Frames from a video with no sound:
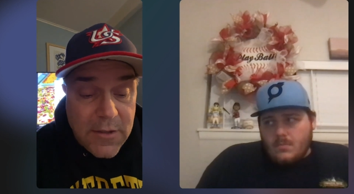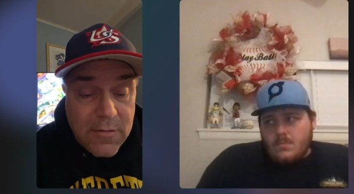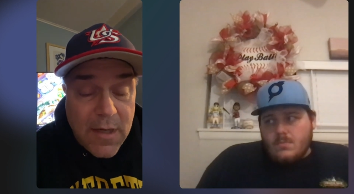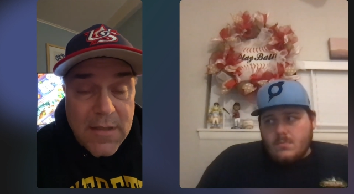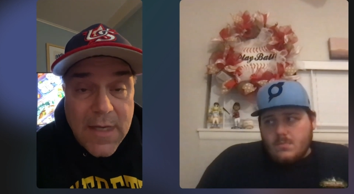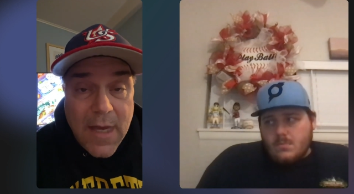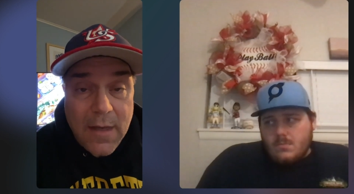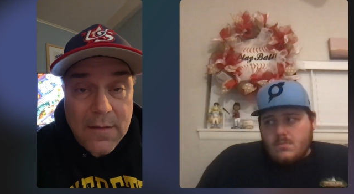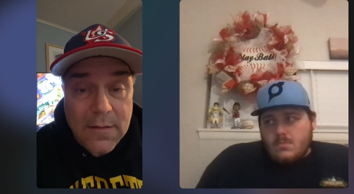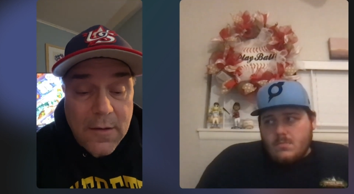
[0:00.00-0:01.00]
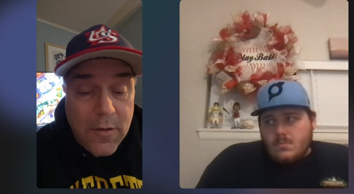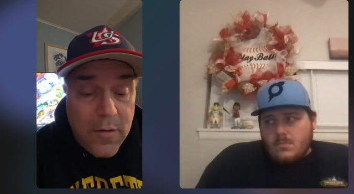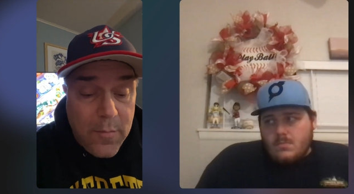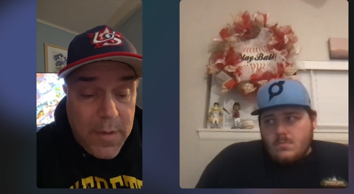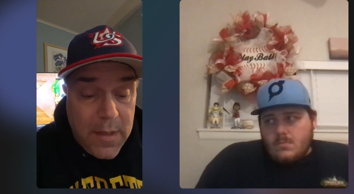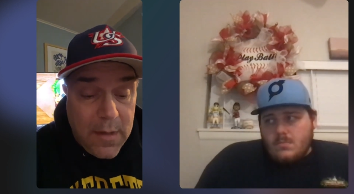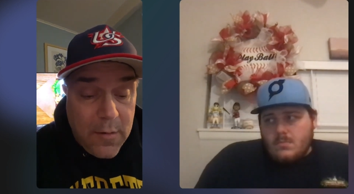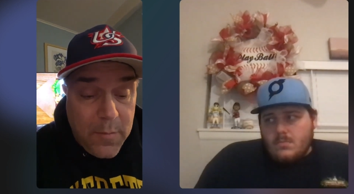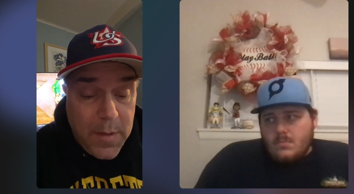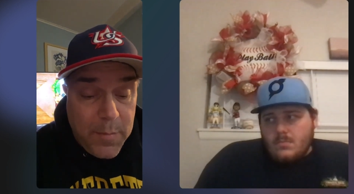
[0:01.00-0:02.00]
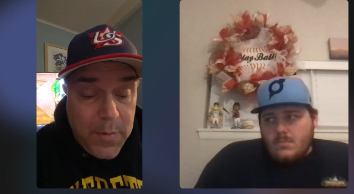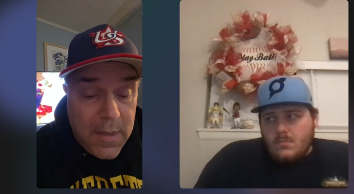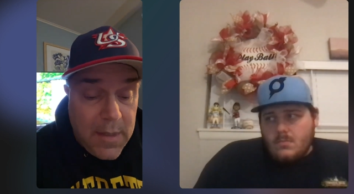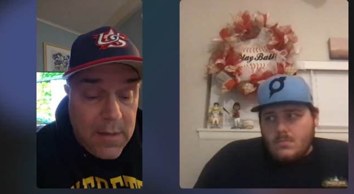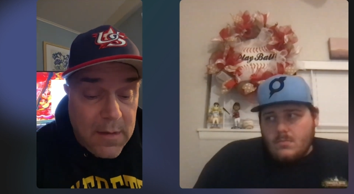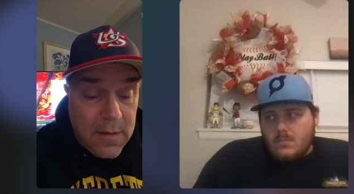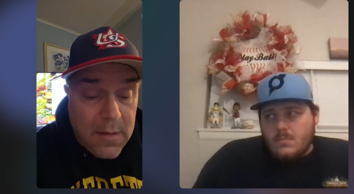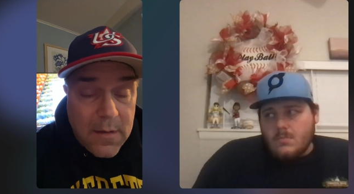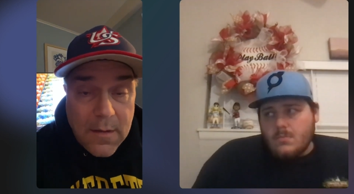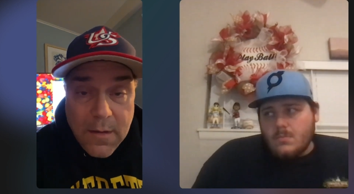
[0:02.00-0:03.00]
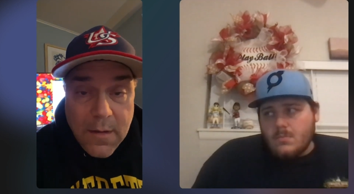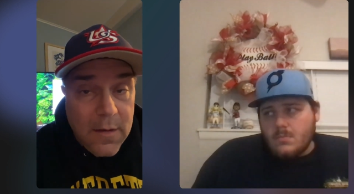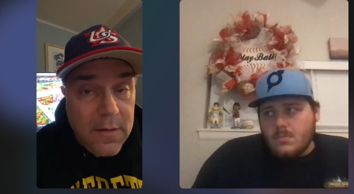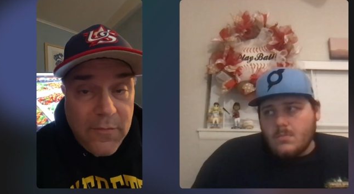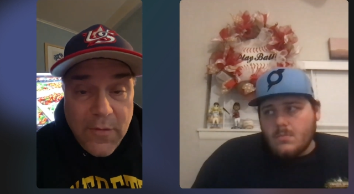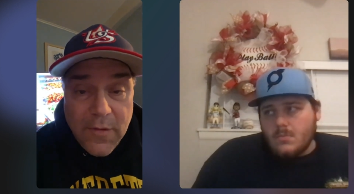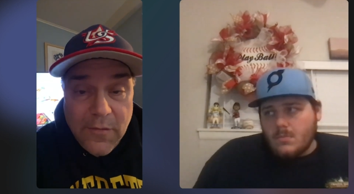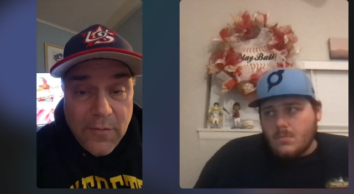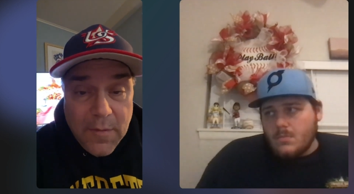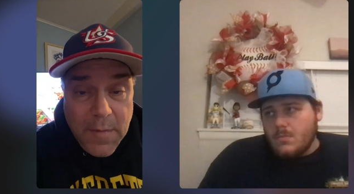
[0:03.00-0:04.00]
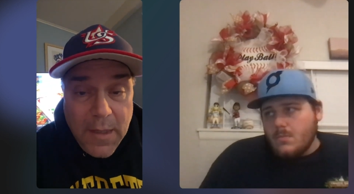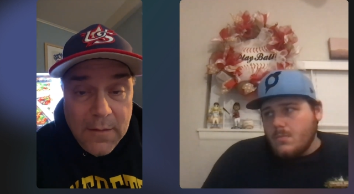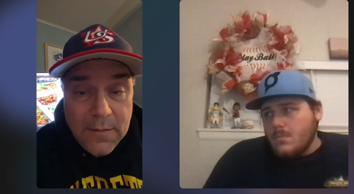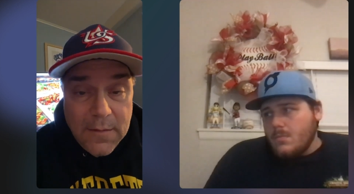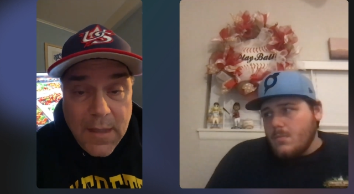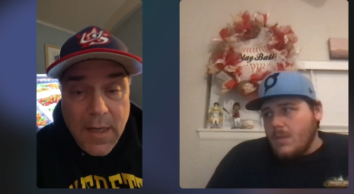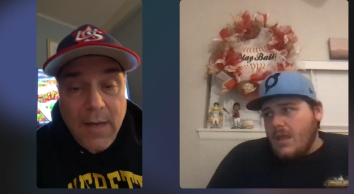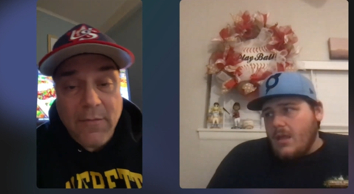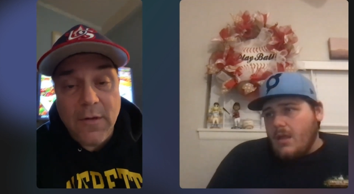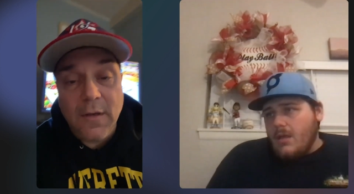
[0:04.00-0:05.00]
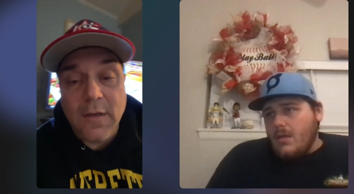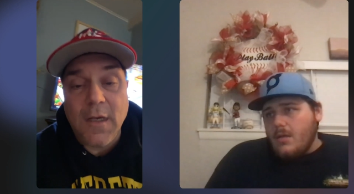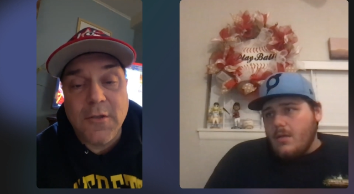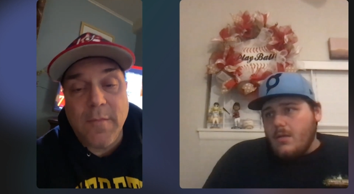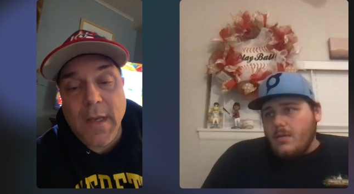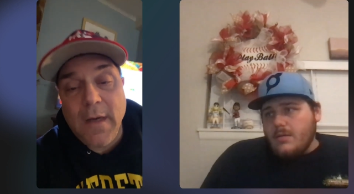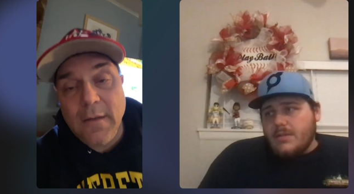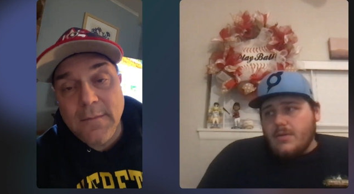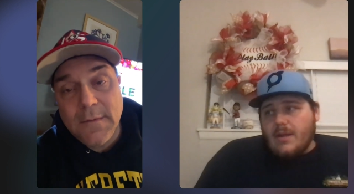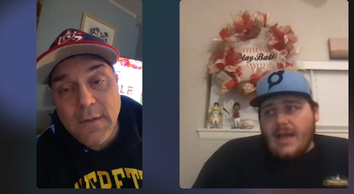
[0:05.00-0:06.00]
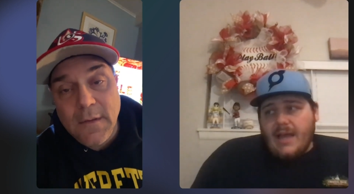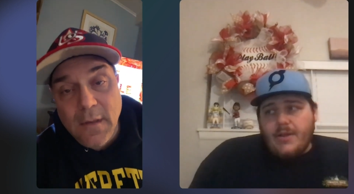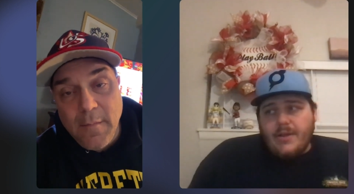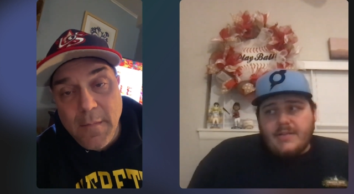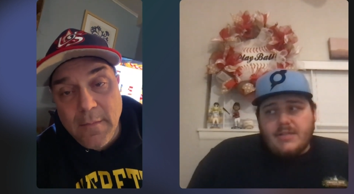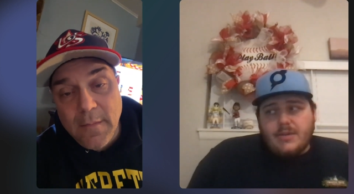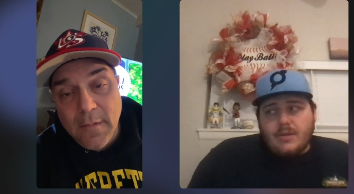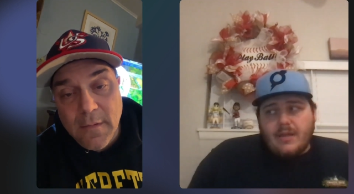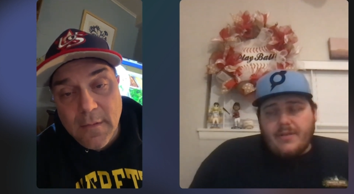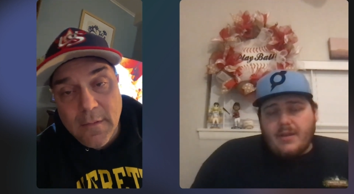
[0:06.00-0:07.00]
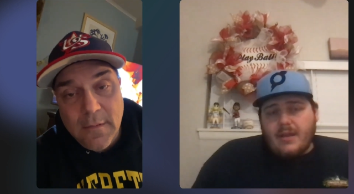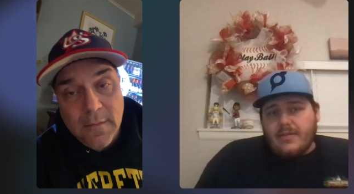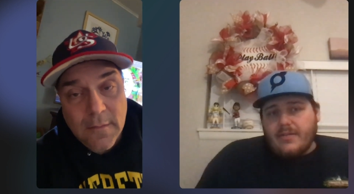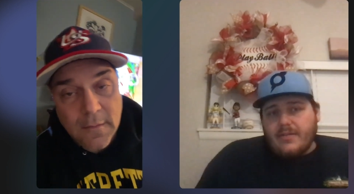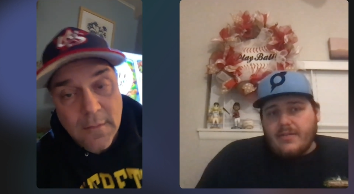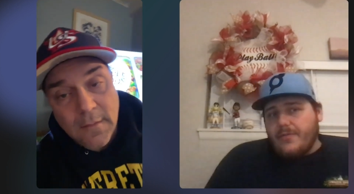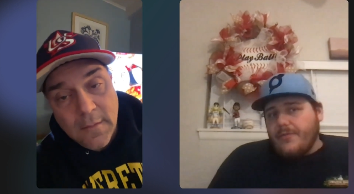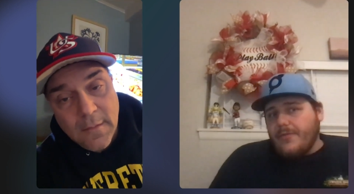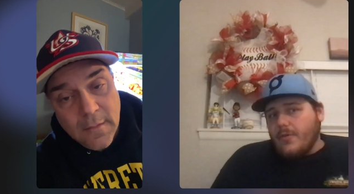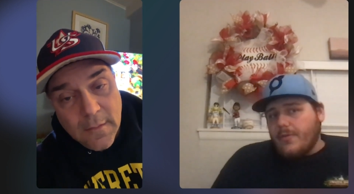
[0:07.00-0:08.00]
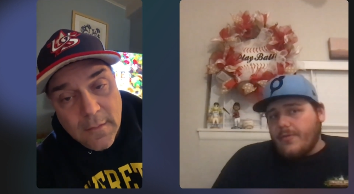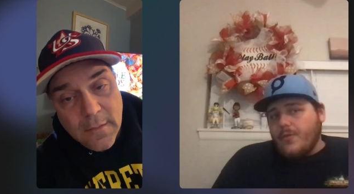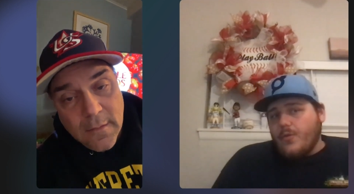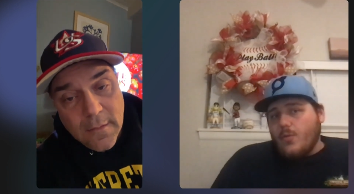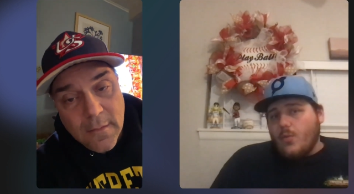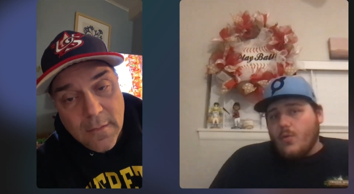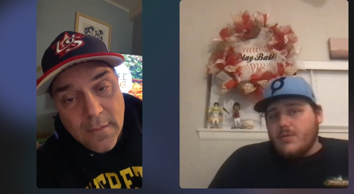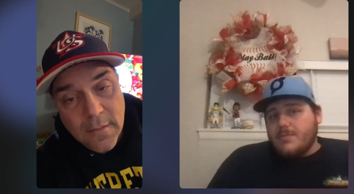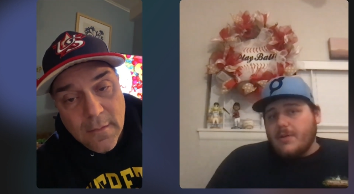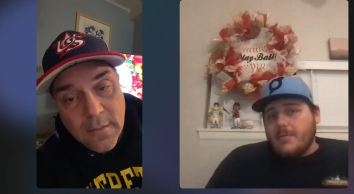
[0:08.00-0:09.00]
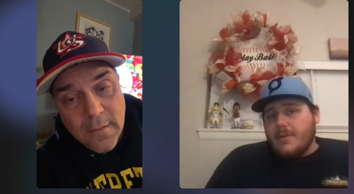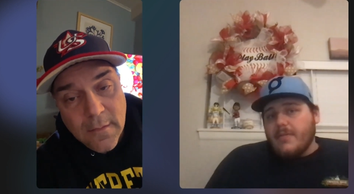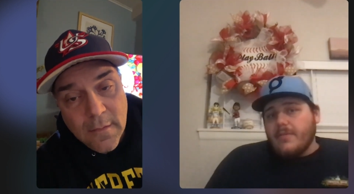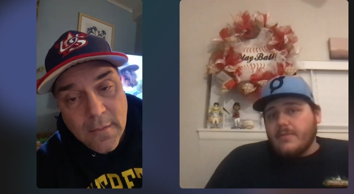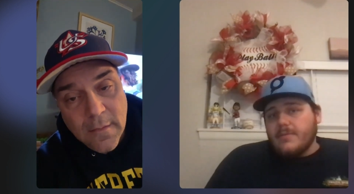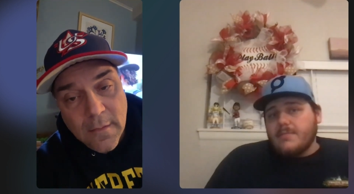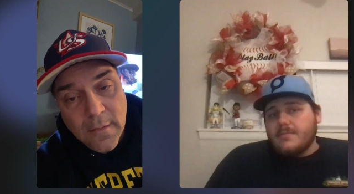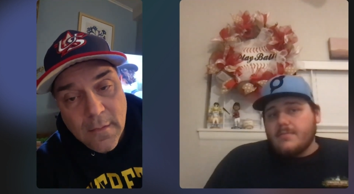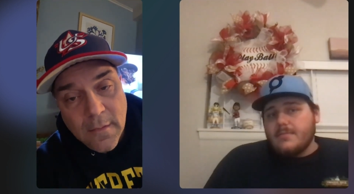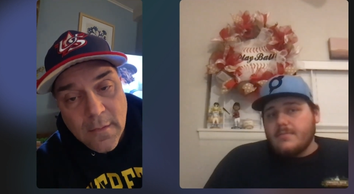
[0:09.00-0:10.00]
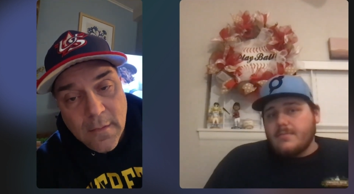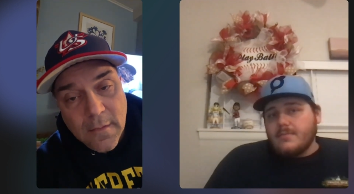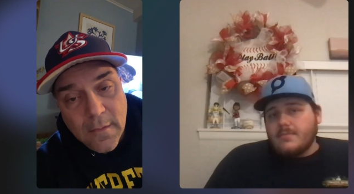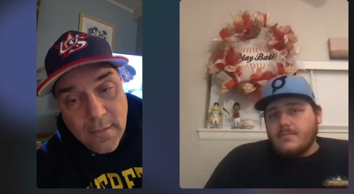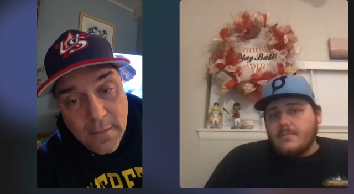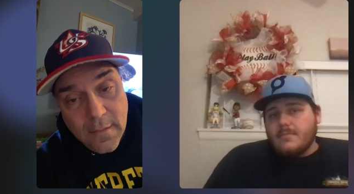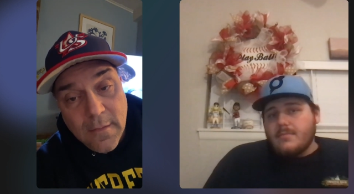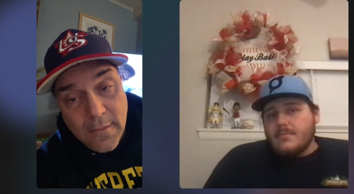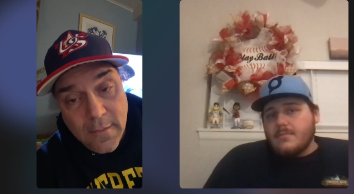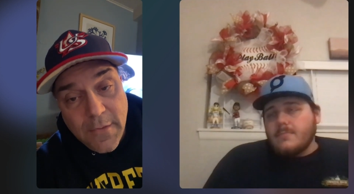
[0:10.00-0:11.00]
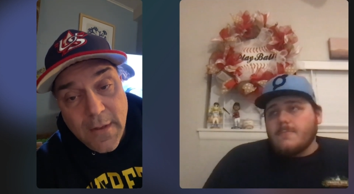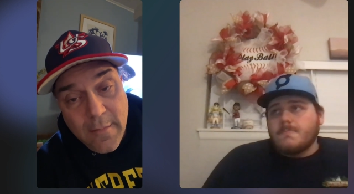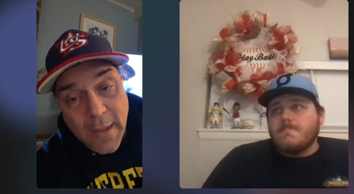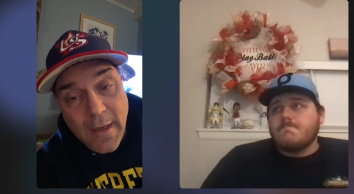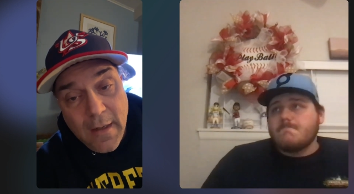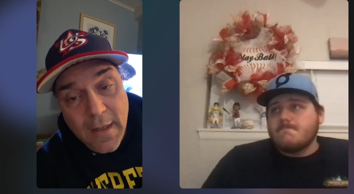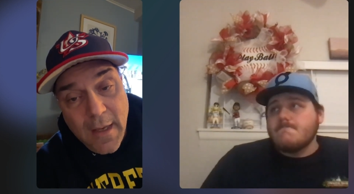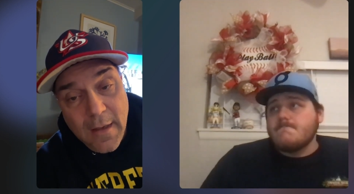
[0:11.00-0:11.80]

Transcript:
Speaker 1: strikes out low OB, OBP, good defensively, man. Got to have a good catcher back there.
Speaker 2: So a guy who hits two eleven has a, over four WARs, pretty impressive. Think about
Speaker 1: it, yeah,